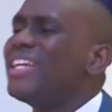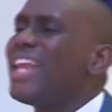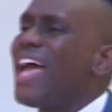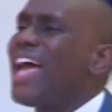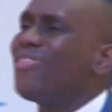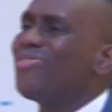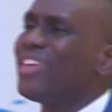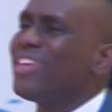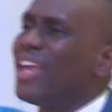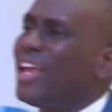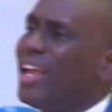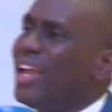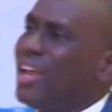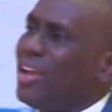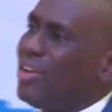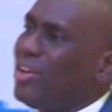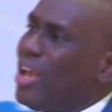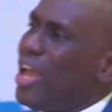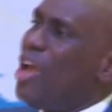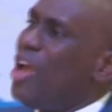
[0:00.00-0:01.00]
life here,
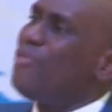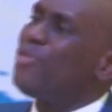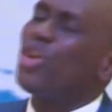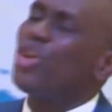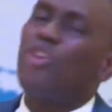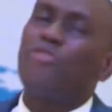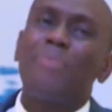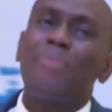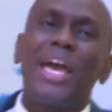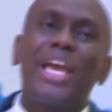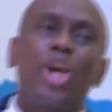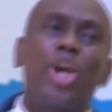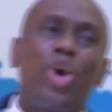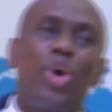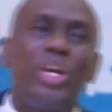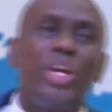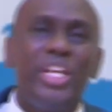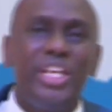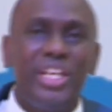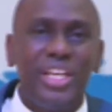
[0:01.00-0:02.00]
every of my
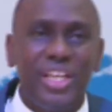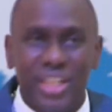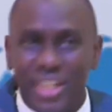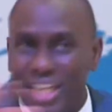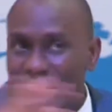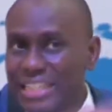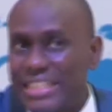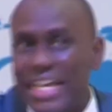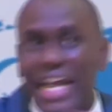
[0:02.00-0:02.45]
colleagues that